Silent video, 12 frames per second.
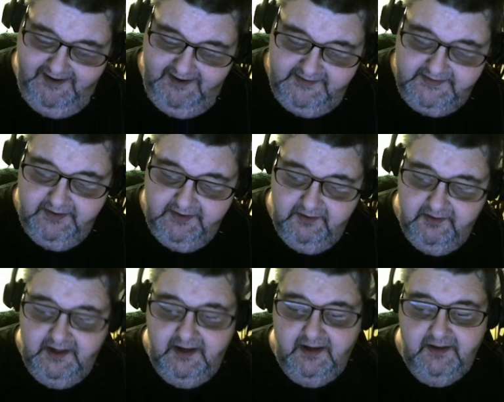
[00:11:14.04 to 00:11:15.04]
so
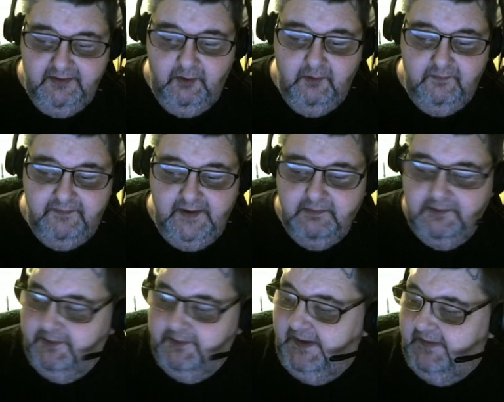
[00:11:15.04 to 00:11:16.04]
the whole family
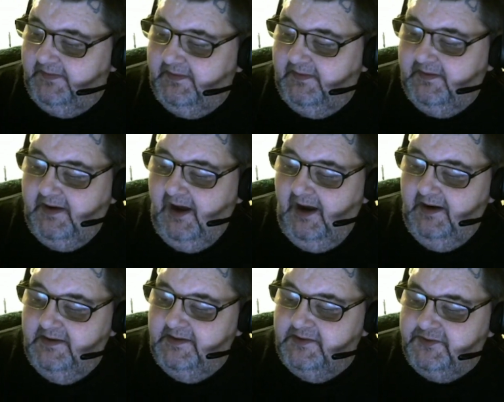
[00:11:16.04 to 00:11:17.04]
was kind
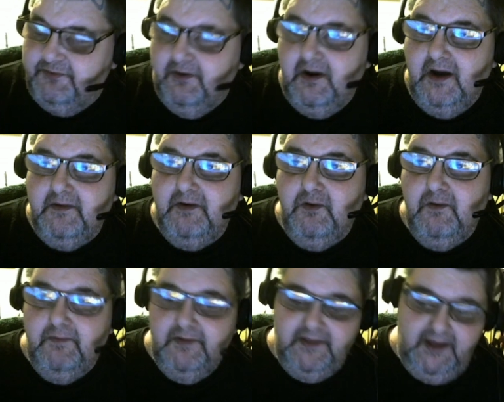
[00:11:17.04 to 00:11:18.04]
of distraught
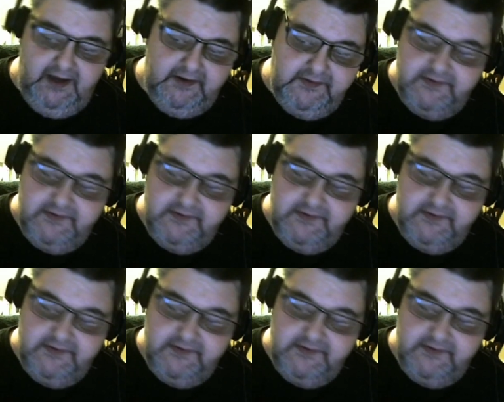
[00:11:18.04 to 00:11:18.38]
over that,